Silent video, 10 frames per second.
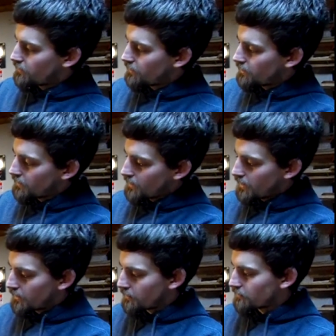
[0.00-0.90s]
the
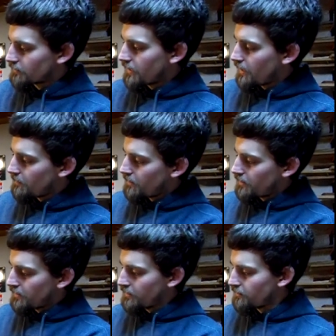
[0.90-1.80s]
iron cap
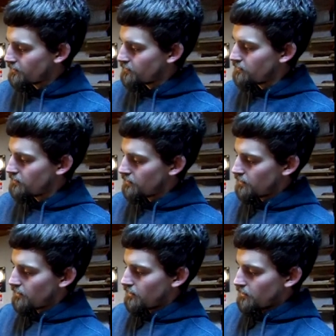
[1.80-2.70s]
on here.
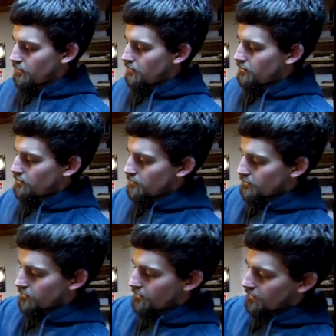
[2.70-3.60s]

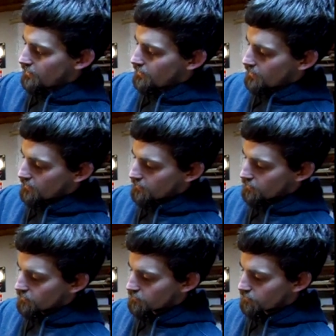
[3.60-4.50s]
The it
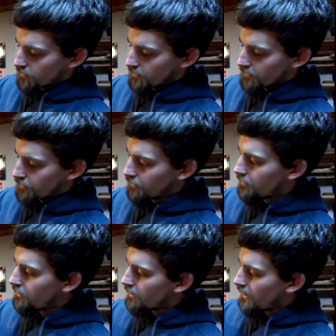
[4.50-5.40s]
looks really
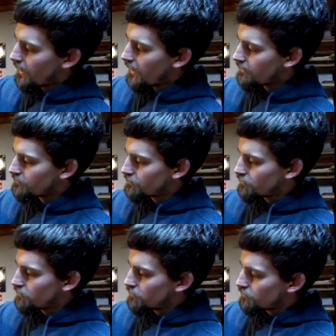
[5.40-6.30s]
good. I had
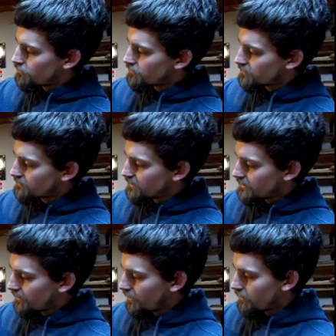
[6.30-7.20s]
to do some
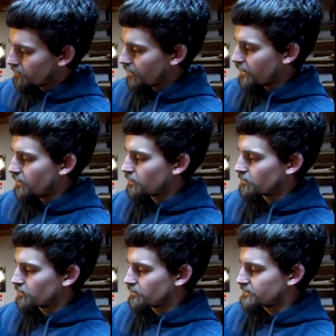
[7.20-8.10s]
detailing right here
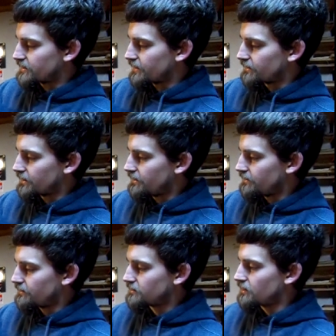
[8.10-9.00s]
where the Stanley
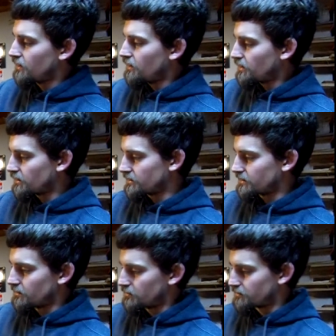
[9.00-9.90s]
is because
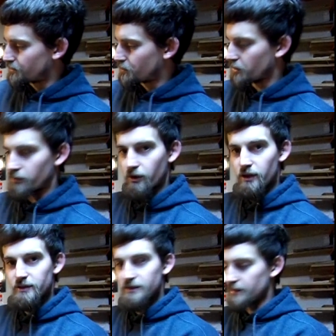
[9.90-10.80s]
it was pretty
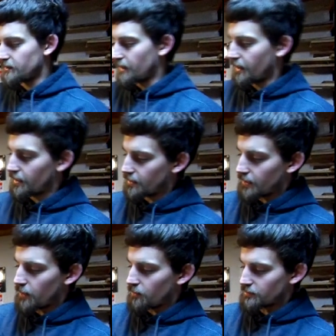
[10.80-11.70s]
rusted and
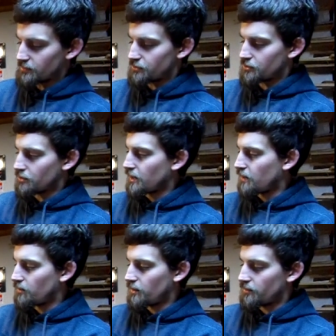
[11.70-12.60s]
I wasn't sure
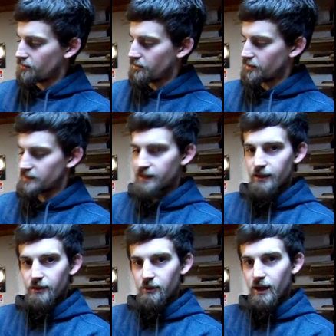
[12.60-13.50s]
how well the
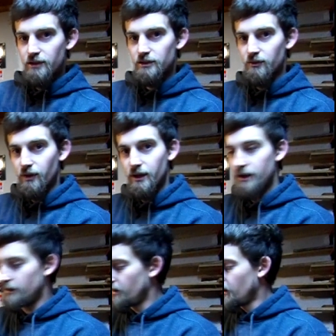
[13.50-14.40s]
Stanley would actually
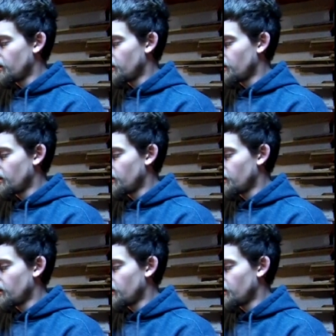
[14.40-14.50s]
read,